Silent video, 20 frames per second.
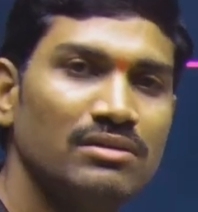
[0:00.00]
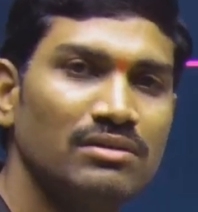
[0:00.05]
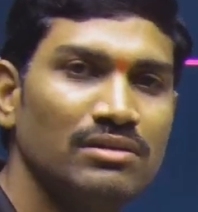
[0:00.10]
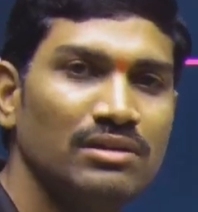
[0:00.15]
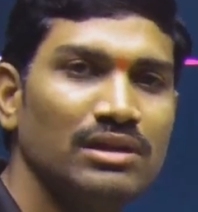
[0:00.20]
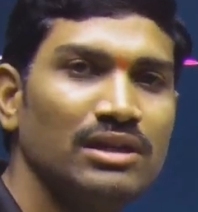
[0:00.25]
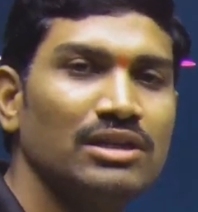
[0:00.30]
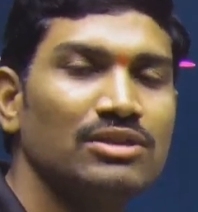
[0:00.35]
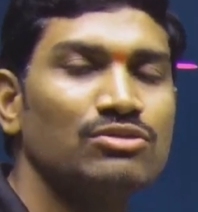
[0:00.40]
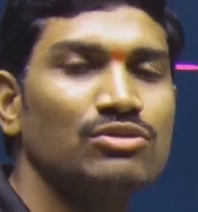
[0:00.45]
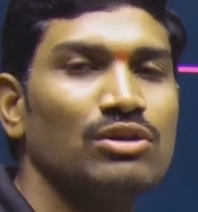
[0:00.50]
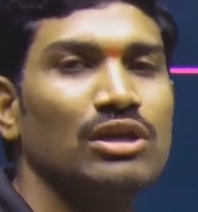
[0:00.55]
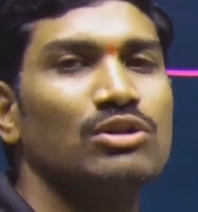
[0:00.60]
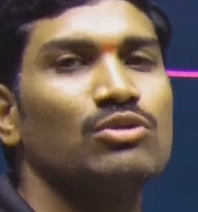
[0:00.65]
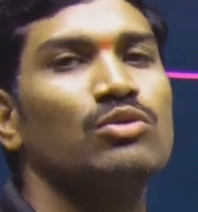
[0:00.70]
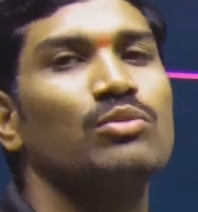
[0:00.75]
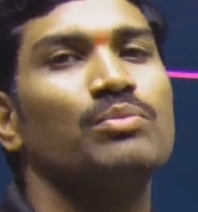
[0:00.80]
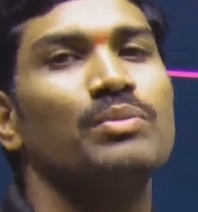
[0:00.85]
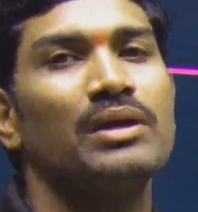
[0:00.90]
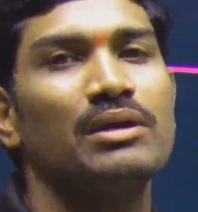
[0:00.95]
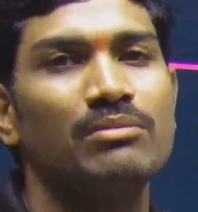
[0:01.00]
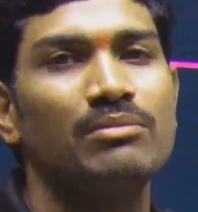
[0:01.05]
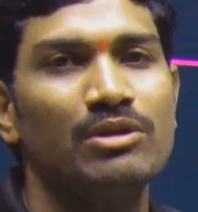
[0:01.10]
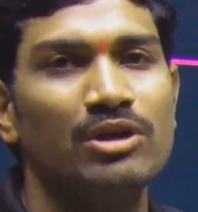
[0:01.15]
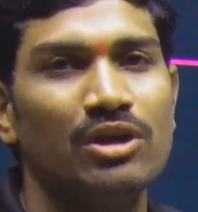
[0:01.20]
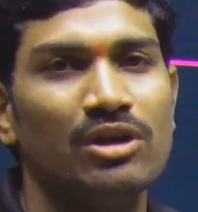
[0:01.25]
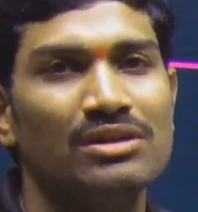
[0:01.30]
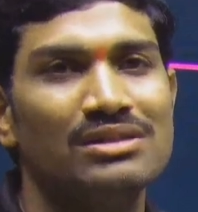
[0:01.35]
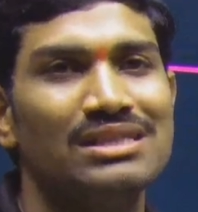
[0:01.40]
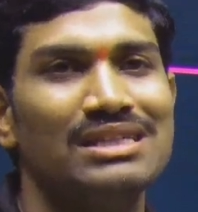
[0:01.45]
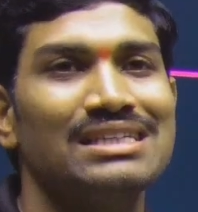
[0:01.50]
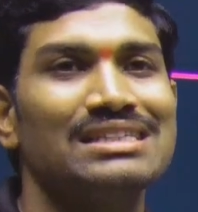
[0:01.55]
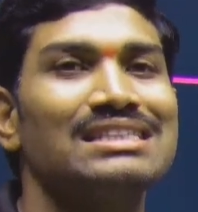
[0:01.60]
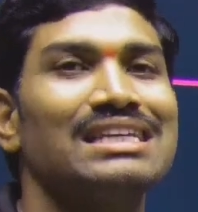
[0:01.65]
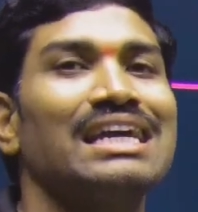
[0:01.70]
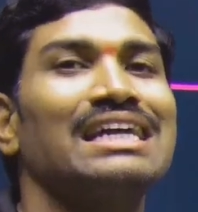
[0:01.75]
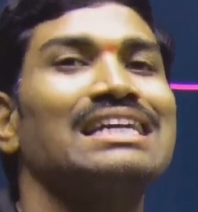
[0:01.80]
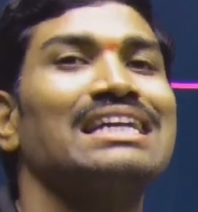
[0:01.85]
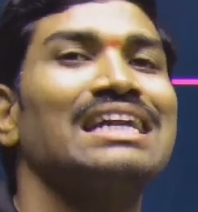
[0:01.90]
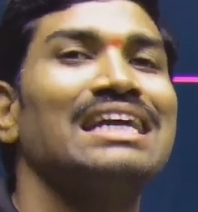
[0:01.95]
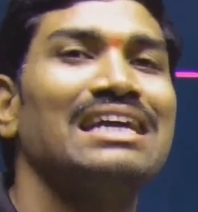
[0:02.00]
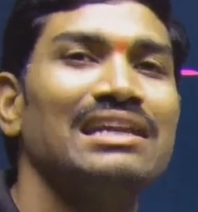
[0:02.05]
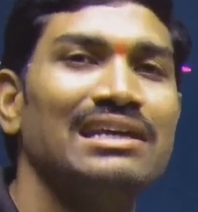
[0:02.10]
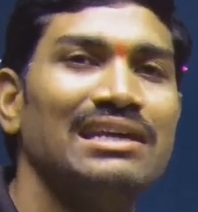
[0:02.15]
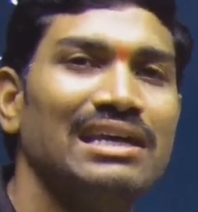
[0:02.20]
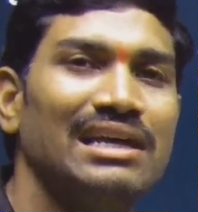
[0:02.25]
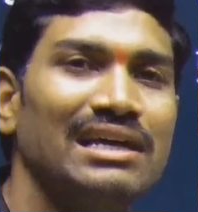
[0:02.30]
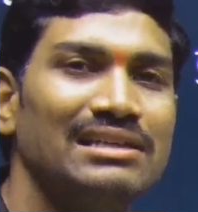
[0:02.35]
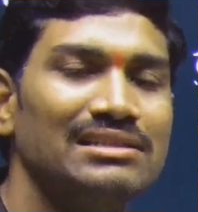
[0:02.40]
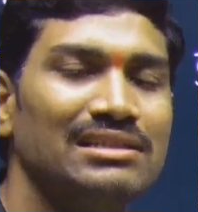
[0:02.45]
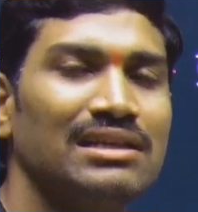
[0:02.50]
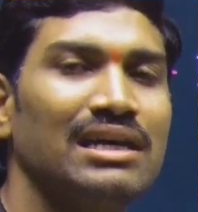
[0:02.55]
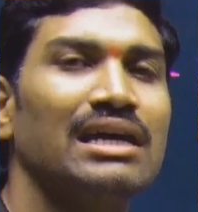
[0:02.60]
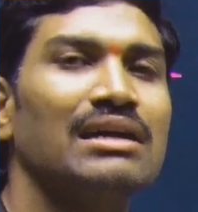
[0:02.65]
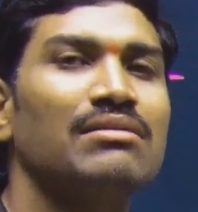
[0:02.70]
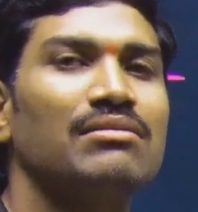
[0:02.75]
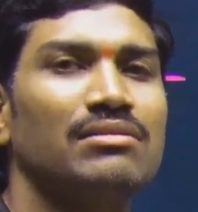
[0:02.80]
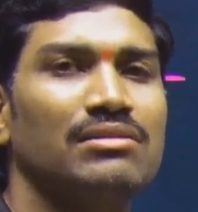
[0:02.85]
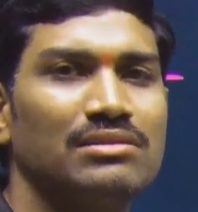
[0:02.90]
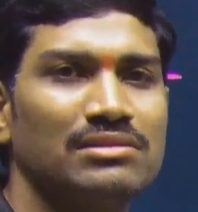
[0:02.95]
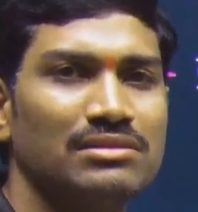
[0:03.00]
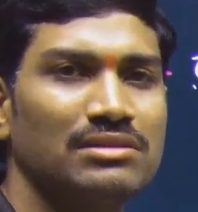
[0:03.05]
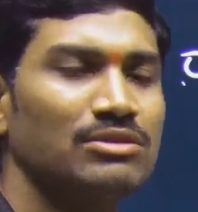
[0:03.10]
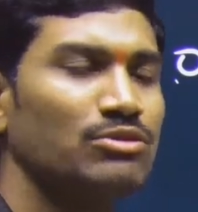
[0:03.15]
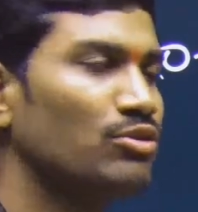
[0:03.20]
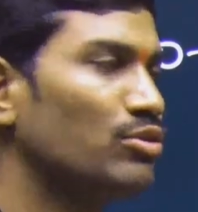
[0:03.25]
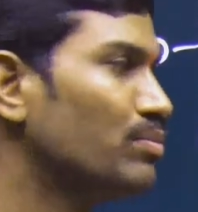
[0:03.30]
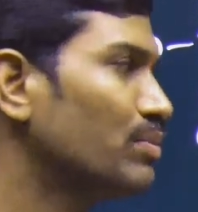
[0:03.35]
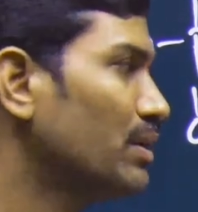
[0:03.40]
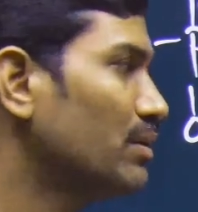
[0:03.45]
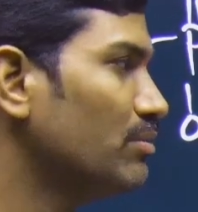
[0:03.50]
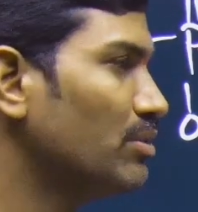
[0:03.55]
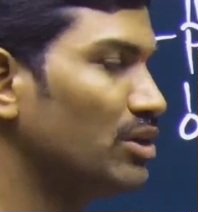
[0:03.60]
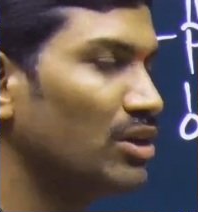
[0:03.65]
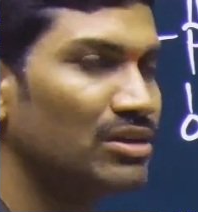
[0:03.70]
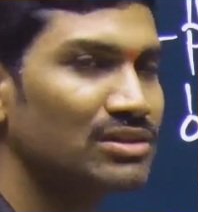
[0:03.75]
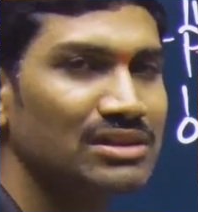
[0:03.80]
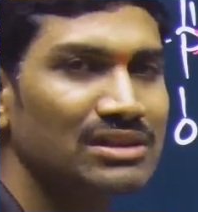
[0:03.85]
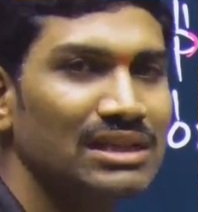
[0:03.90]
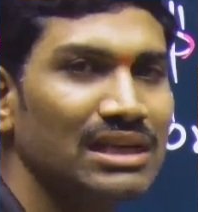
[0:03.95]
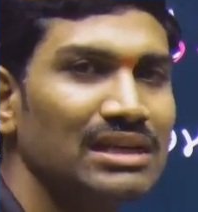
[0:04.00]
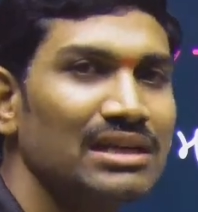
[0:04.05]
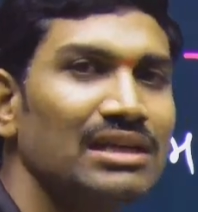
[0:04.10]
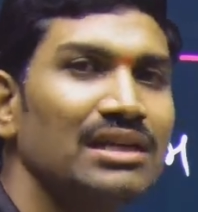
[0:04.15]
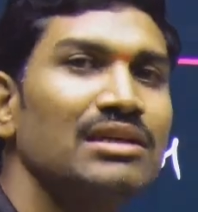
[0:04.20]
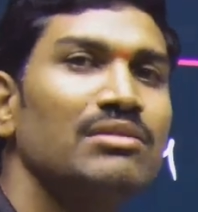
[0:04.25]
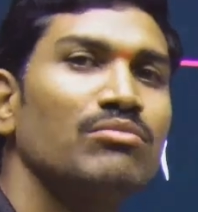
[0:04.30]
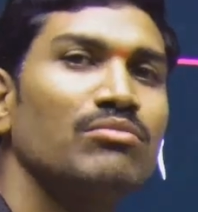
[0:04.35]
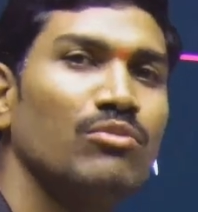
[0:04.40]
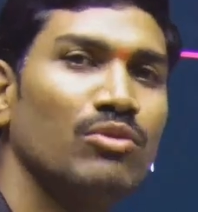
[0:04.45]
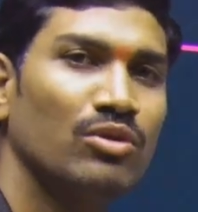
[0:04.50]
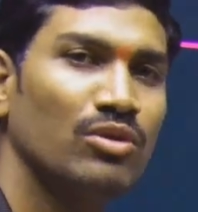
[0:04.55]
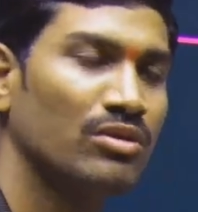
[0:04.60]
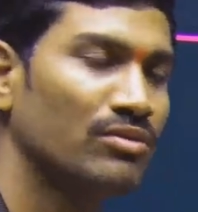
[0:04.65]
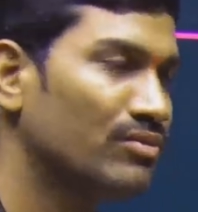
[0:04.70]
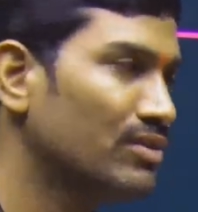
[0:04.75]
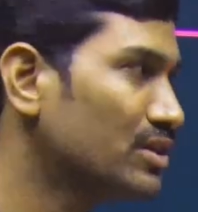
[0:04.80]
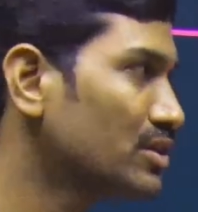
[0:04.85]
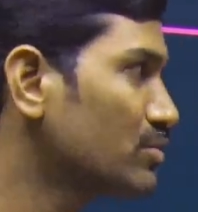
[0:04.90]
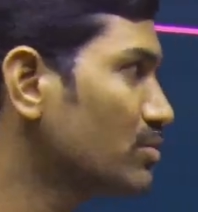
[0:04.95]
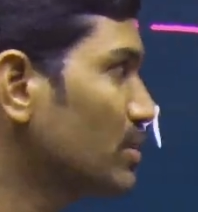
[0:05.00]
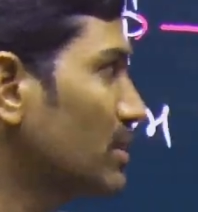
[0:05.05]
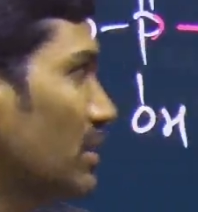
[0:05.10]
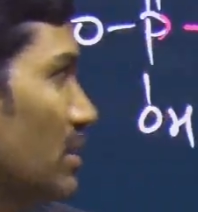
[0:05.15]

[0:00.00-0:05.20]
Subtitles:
It is called 2'-deoxycytidilic acid or 2'-deoxycytidine monophosphate.